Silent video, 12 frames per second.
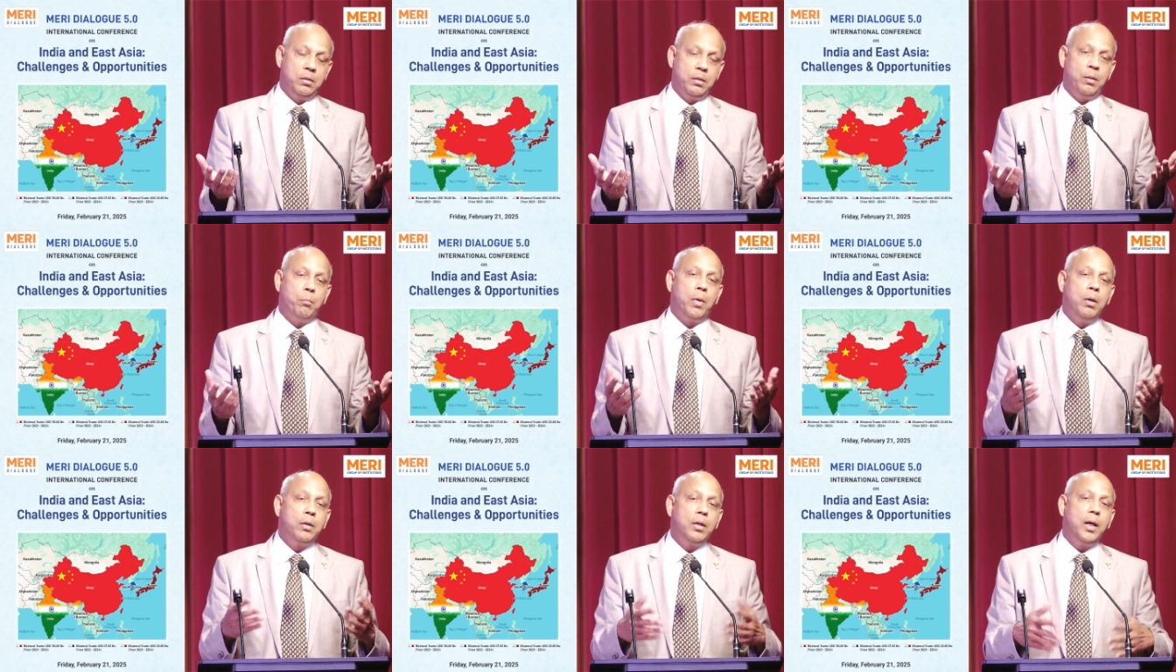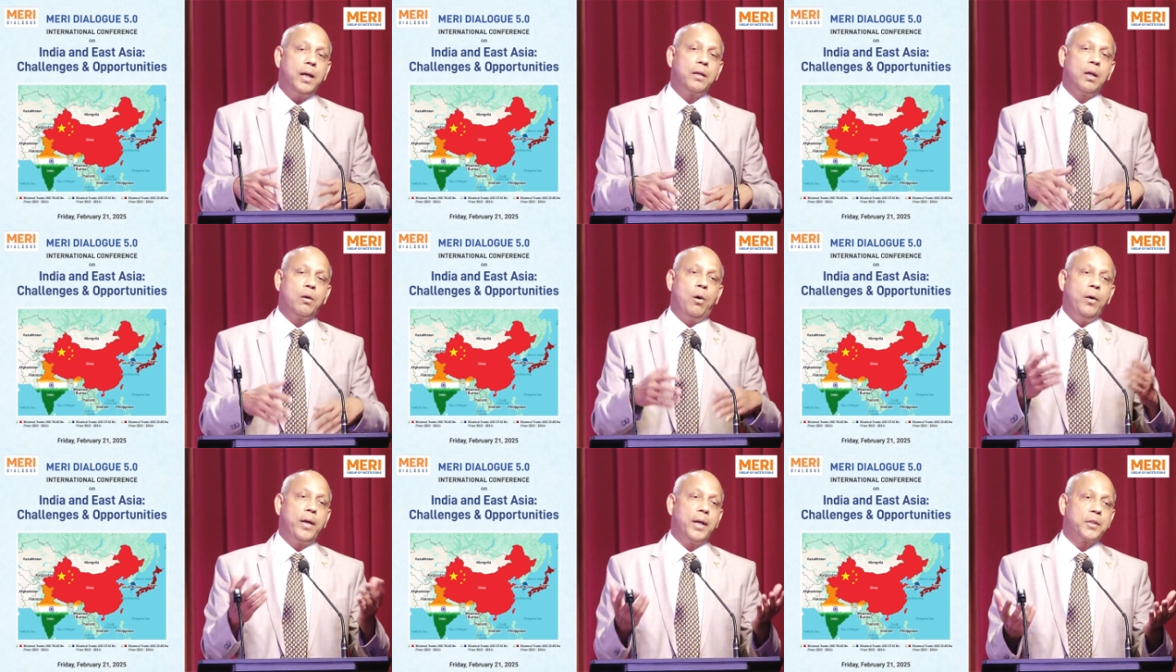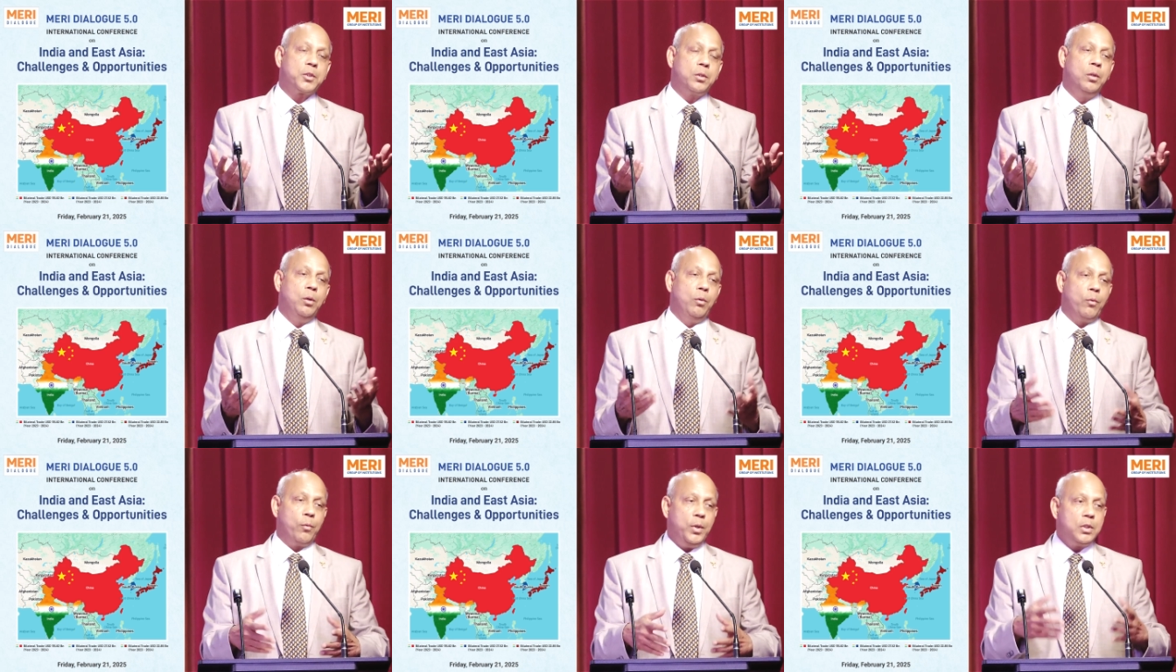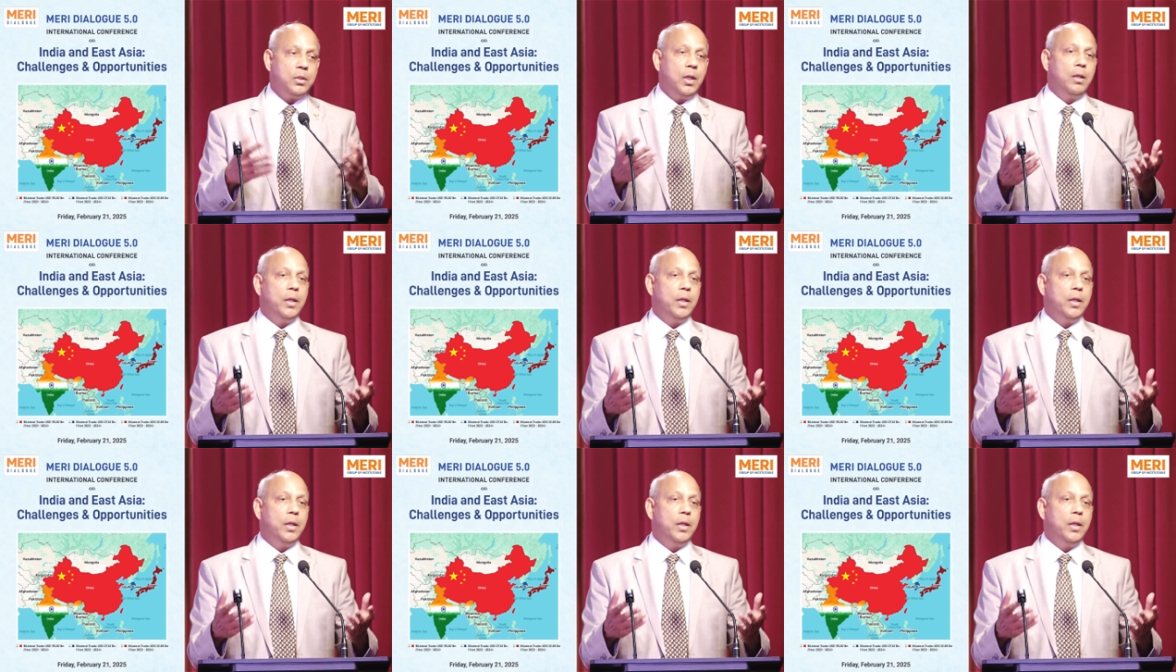the multilateral context, regional,